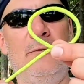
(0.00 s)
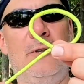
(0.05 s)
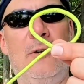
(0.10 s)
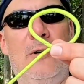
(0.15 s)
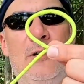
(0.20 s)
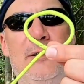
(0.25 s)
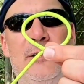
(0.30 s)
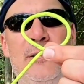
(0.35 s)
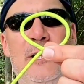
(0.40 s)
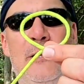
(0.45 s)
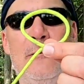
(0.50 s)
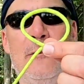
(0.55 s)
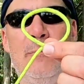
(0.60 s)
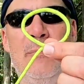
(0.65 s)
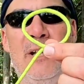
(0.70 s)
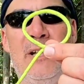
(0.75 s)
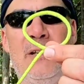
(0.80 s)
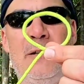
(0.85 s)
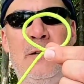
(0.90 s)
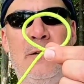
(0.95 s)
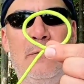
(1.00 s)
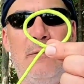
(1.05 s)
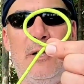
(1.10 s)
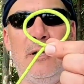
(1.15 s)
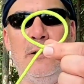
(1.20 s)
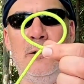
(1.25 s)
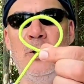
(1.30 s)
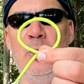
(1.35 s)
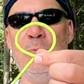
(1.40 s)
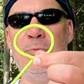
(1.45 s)
Cross it over, make a
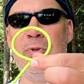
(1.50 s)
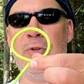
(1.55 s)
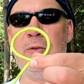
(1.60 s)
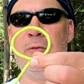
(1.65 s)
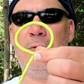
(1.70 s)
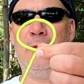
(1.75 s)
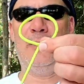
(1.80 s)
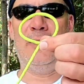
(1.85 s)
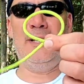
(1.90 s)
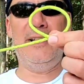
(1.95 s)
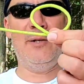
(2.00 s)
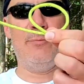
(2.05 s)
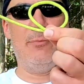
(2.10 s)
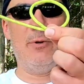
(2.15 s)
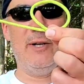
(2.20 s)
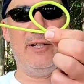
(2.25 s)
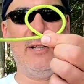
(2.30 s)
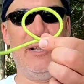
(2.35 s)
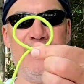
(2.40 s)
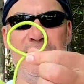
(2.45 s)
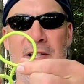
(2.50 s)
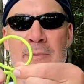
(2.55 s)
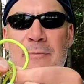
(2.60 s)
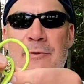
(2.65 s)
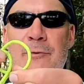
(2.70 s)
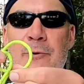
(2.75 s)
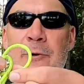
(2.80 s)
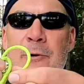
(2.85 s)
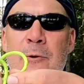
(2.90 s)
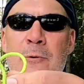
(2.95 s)
loop, and then bring this up
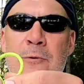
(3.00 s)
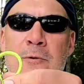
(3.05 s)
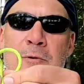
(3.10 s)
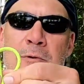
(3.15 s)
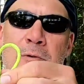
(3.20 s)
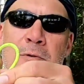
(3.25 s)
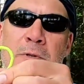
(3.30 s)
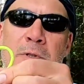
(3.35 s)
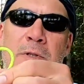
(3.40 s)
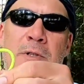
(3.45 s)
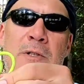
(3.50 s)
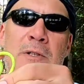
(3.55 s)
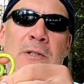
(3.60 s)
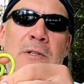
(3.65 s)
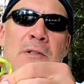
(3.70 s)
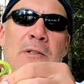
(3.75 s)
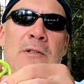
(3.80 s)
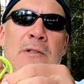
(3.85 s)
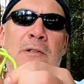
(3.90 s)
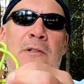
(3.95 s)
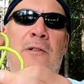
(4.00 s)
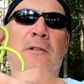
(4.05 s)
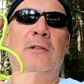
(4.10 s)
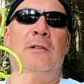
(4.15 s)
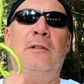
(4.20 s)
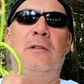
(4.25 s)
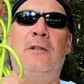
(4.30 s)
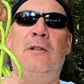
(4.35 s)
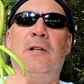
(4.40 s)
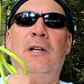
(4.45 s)
through,
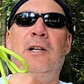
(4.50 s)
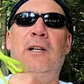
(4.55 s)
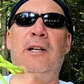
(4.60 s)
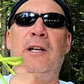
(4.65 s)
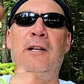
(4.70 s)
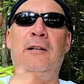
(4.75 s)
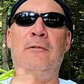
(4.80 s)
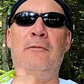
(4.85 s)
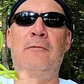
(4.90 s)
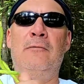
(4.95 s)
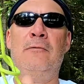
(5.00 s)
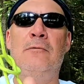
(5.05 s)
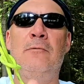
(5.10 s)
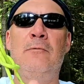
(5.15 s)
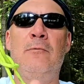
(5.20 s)
and then,